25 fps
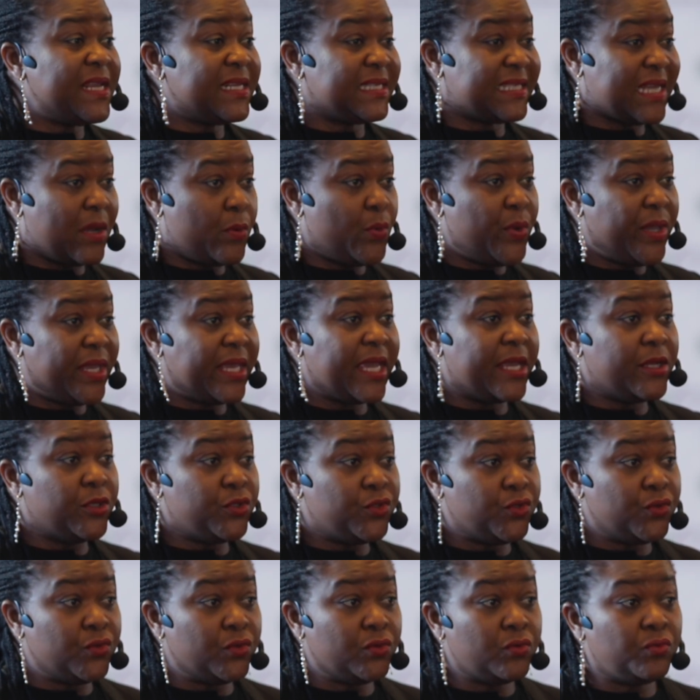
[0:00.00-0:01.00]
things that we
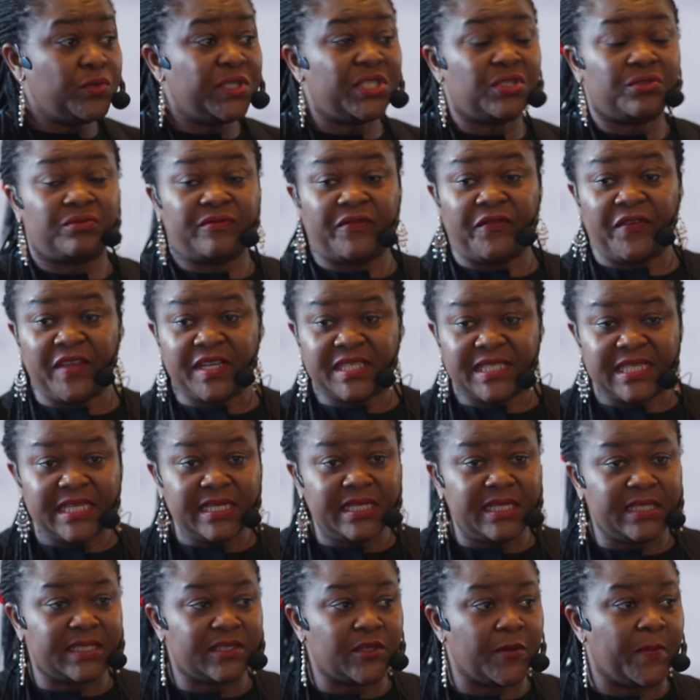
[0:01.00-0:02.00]
can do, which
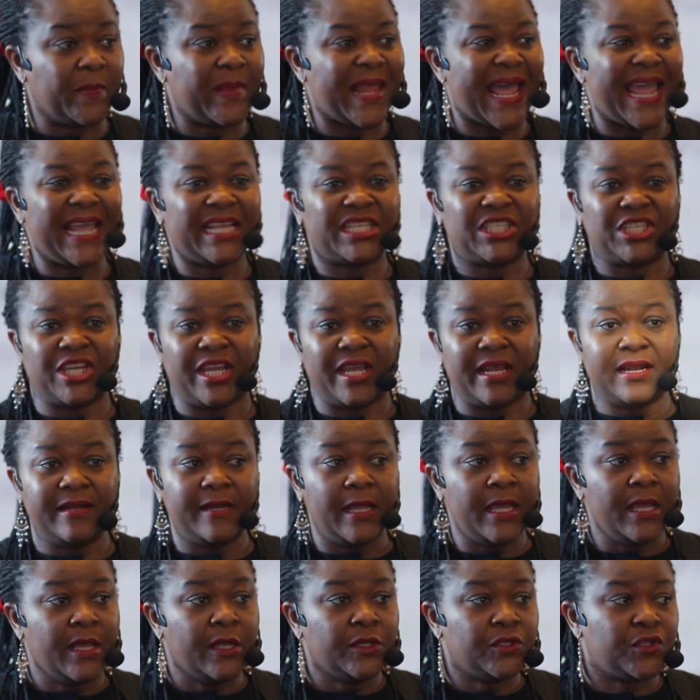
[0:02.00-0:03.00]
fixing the supply
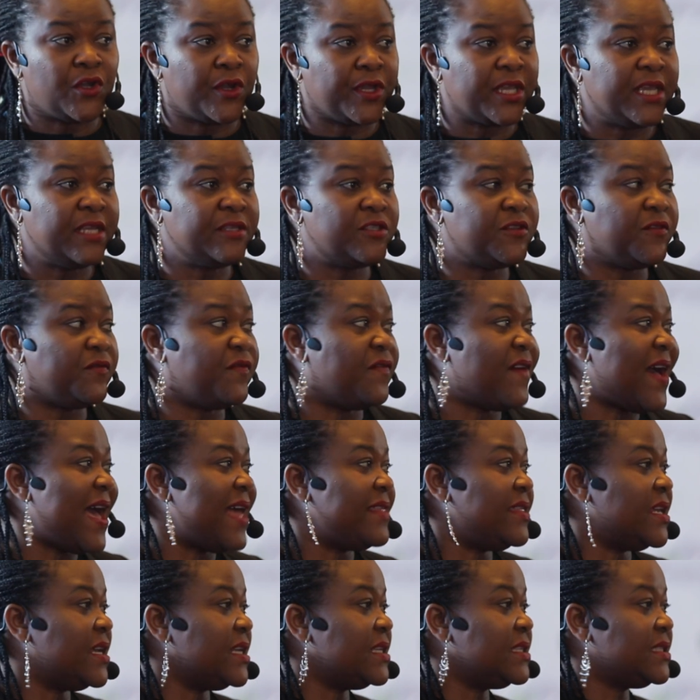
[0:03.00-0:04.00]
chain, talking to
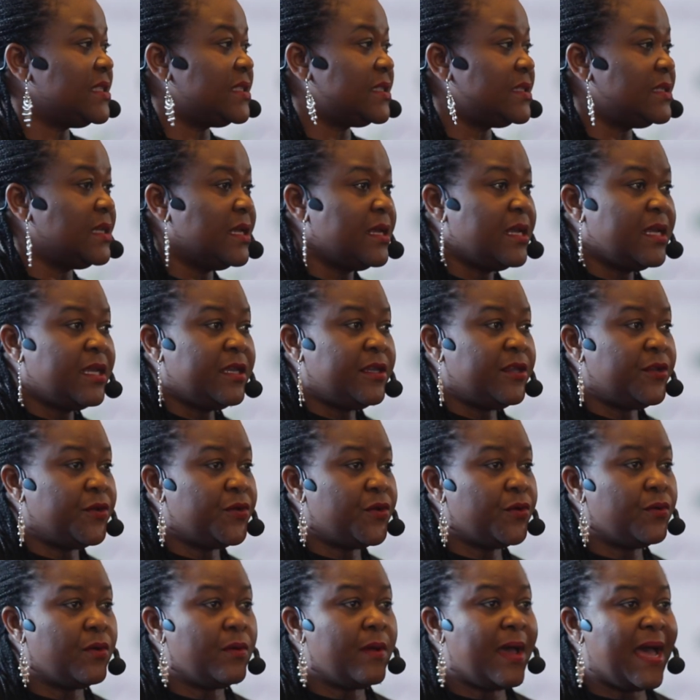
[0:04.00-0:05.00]
fathers,
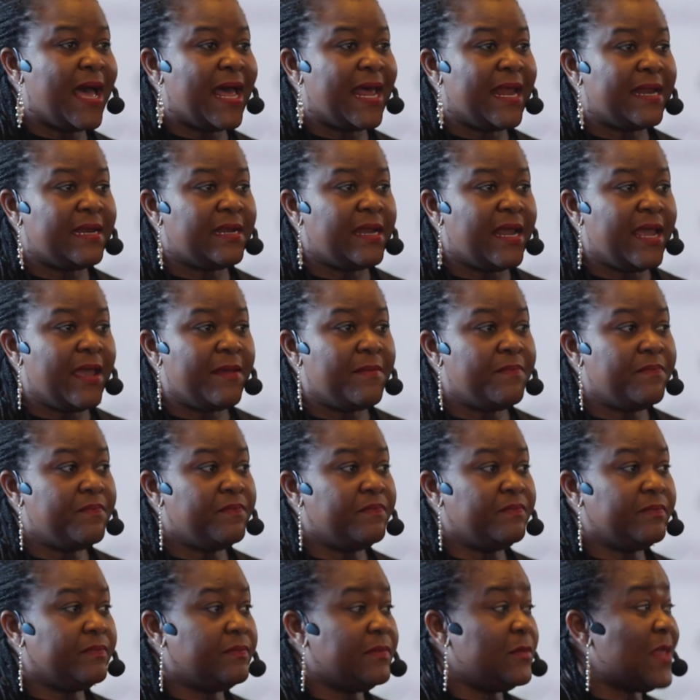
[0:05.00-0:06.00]

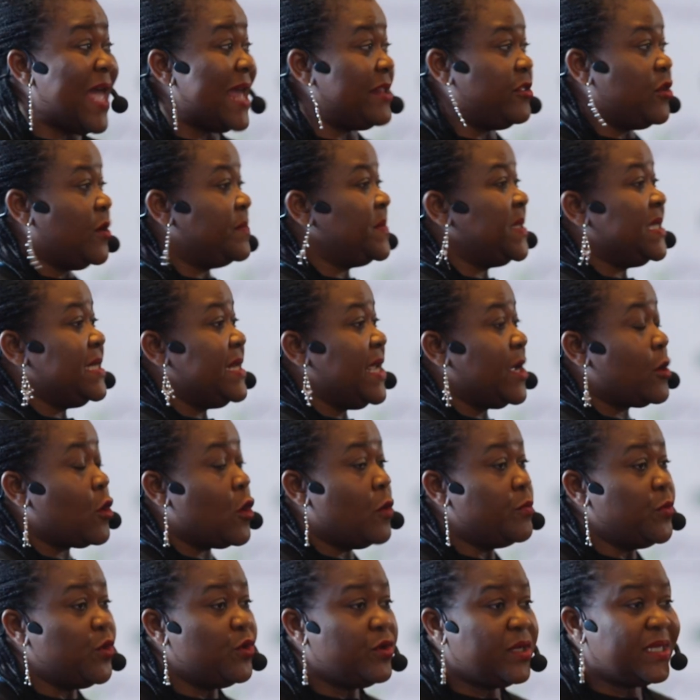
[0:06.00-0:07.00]
and adopting a
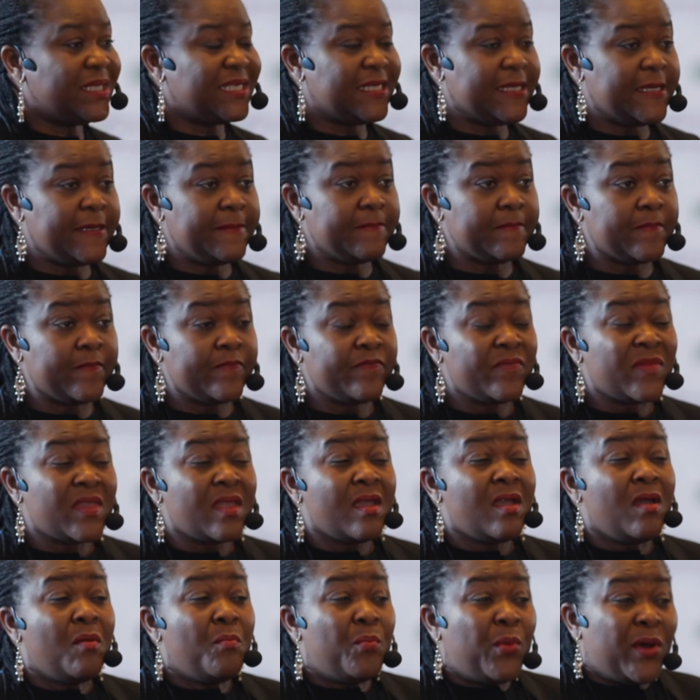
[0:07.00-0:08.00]
community.
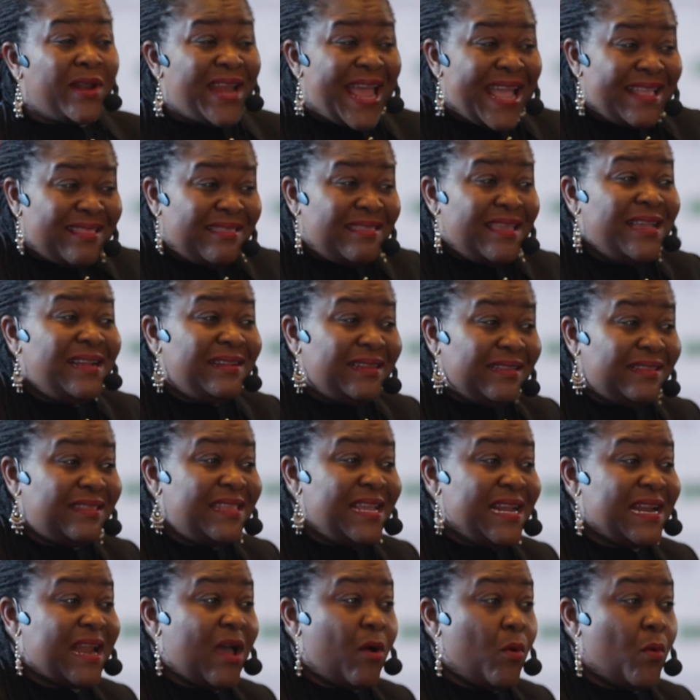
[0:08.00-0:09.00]
But I think the
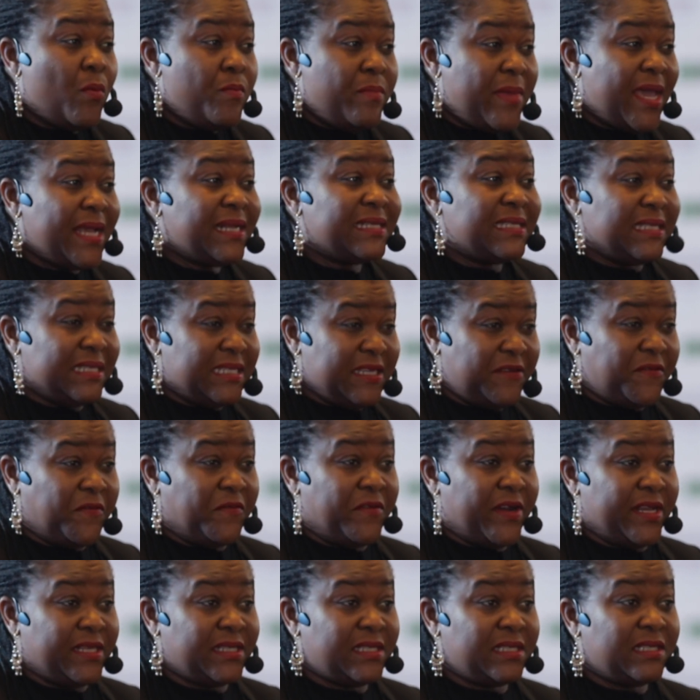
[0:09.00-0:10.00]
thing that will make the
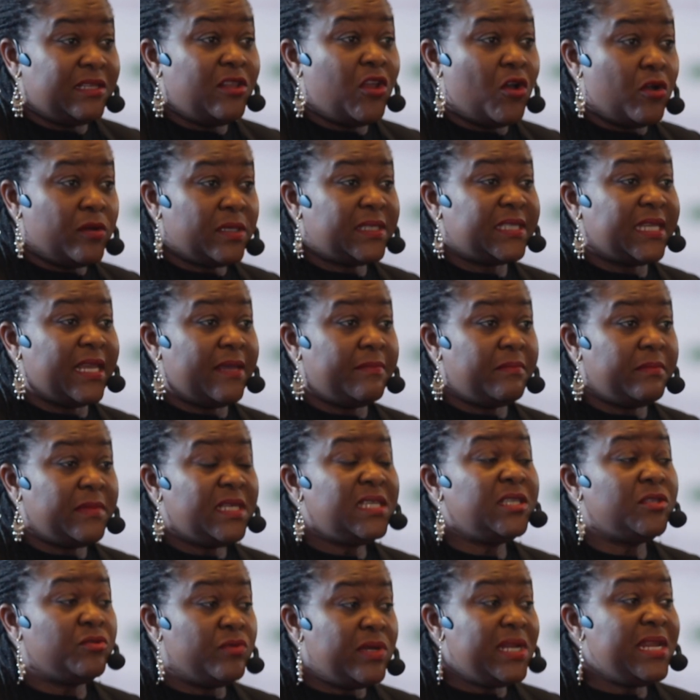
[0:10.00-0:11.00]
difference long-term
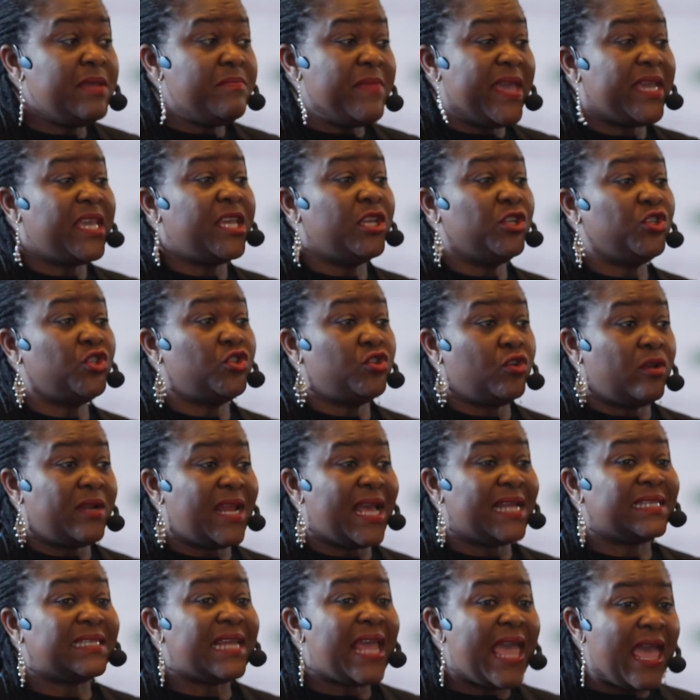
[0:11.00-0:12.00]
is really making sure
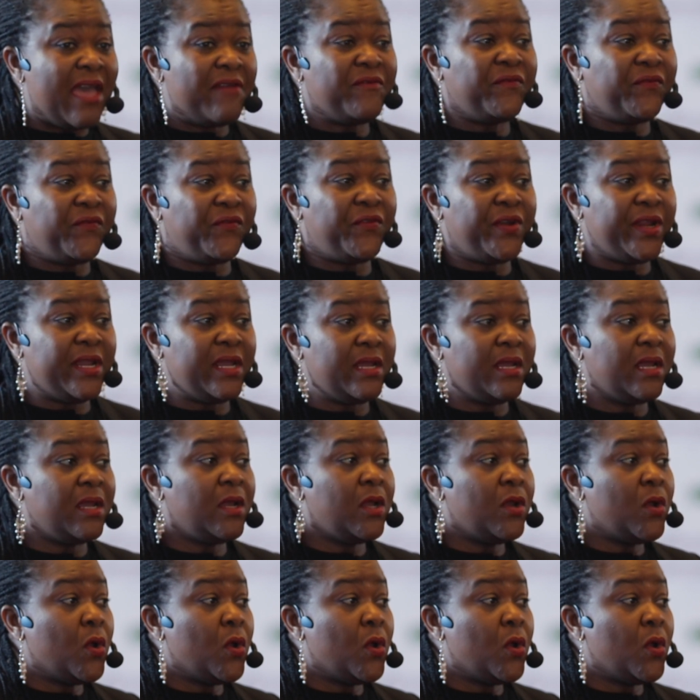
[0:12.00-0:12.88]
that every